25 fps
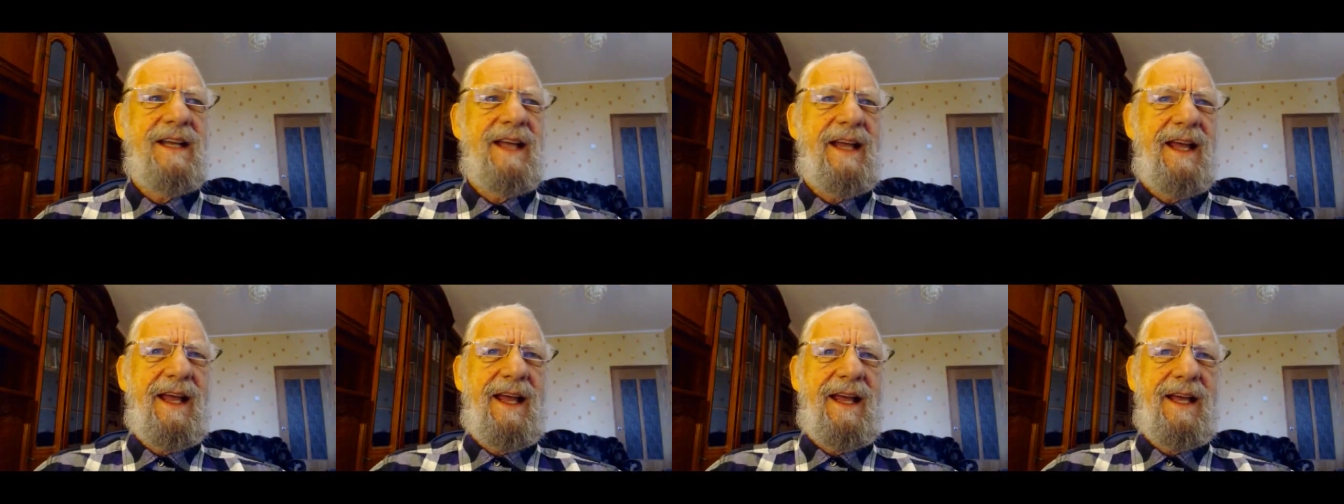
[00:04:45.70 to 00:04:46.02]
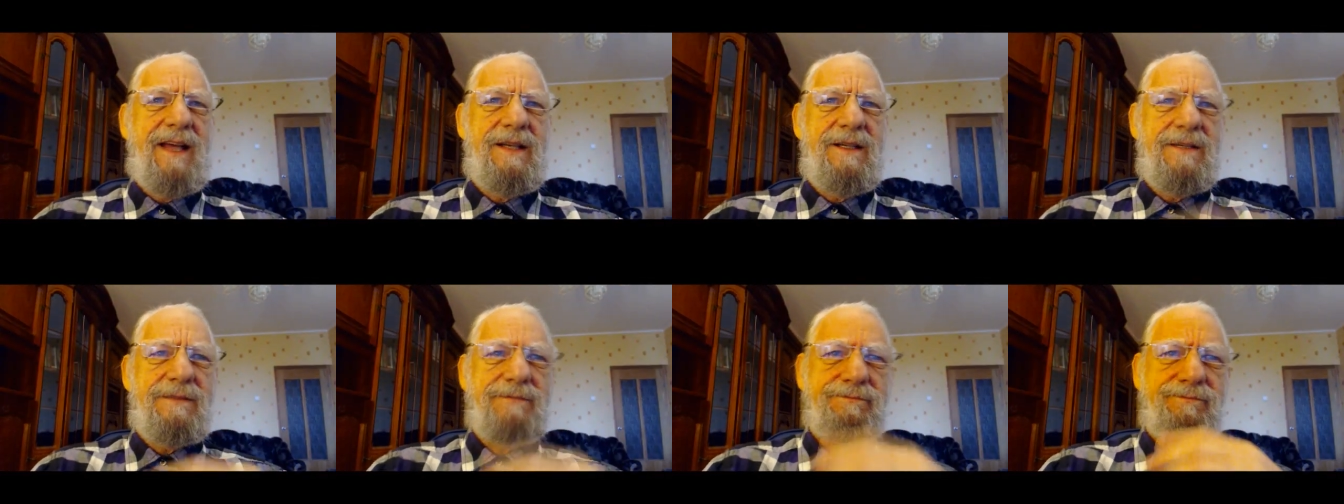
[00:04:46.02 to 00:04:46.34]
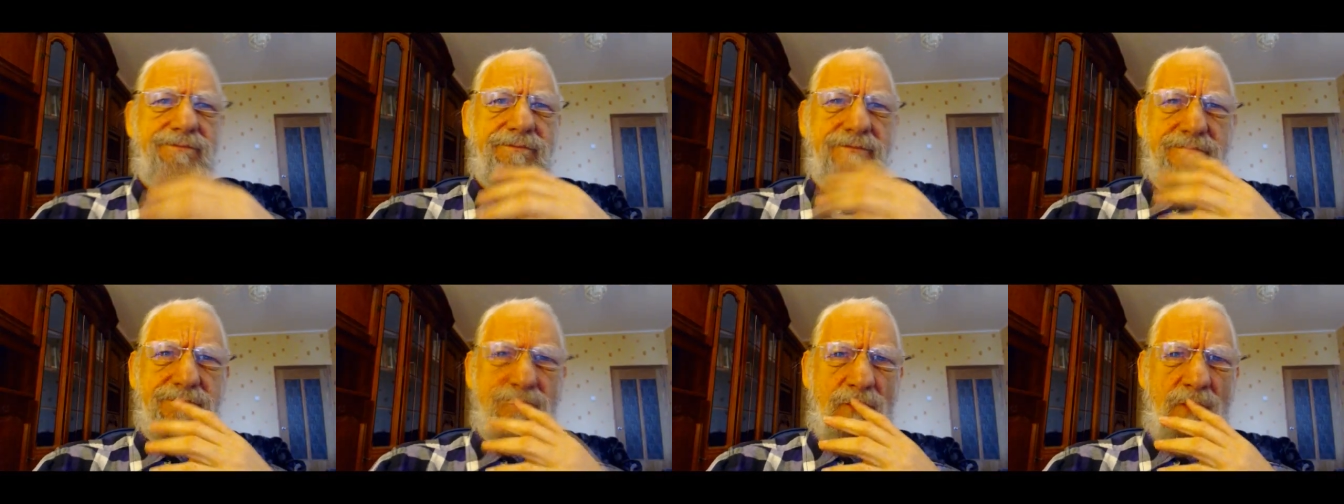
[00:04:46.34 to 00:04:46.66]
And
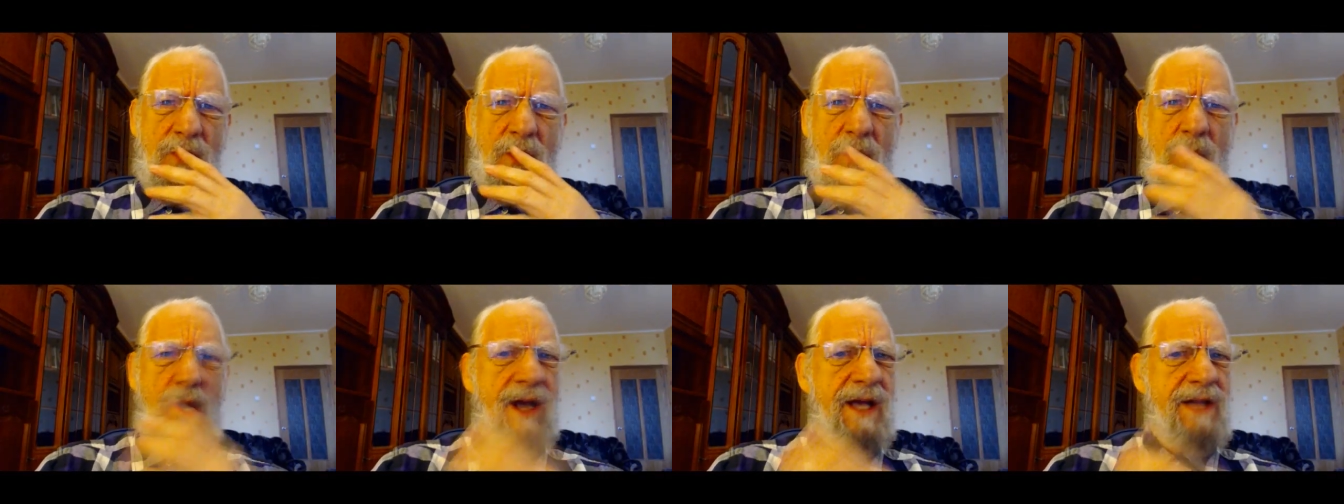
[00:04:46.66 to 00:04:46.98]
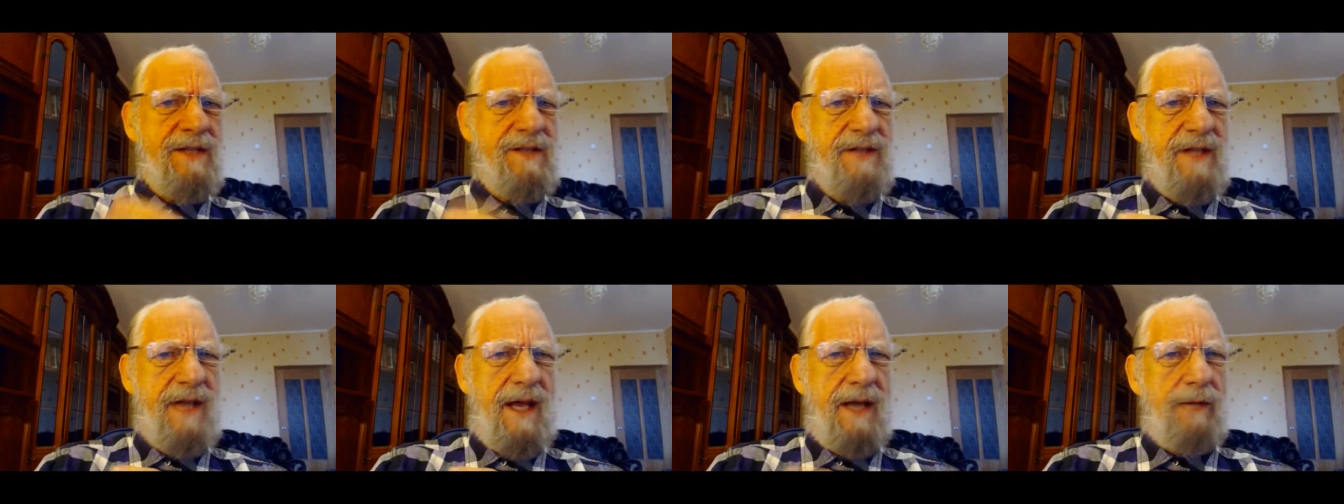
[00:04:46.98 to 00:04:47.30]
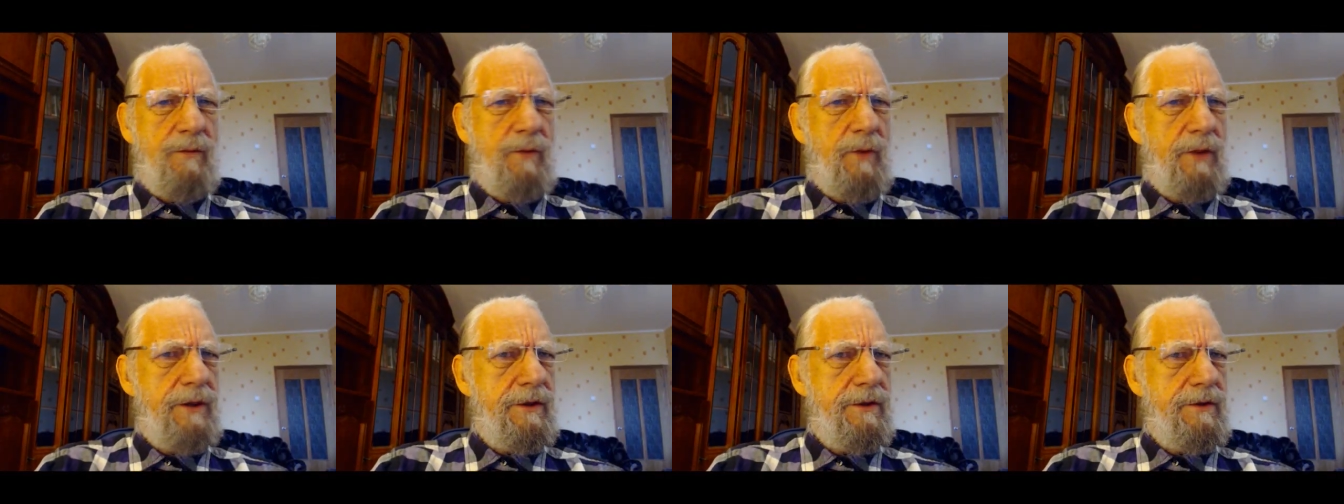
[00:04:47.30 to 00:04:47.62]
why is
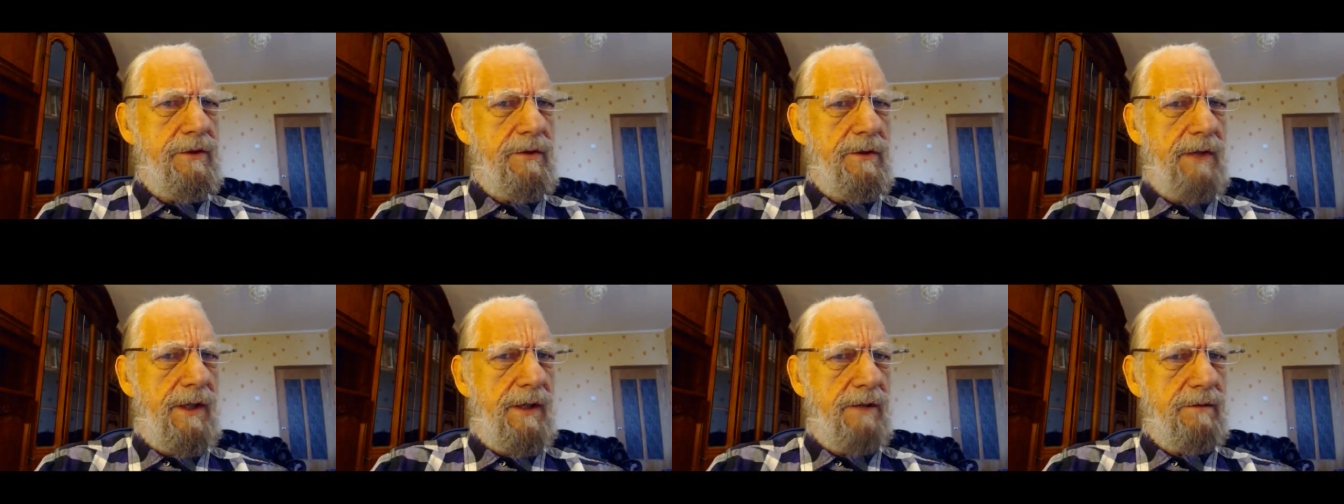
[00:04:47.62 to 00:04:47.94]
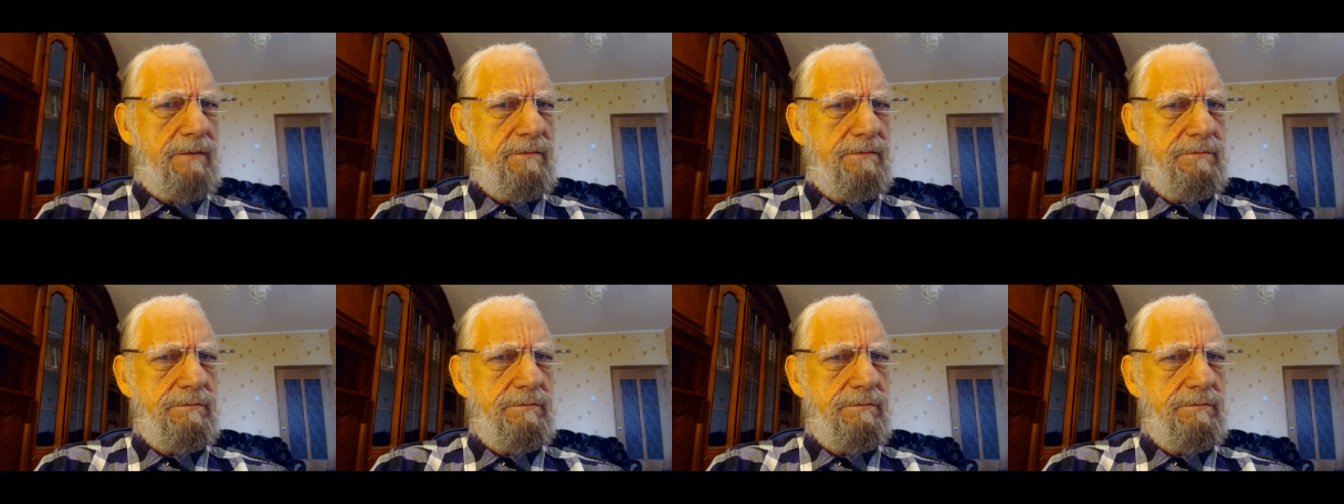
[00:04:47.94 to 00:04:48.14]
that? Why are you doing that?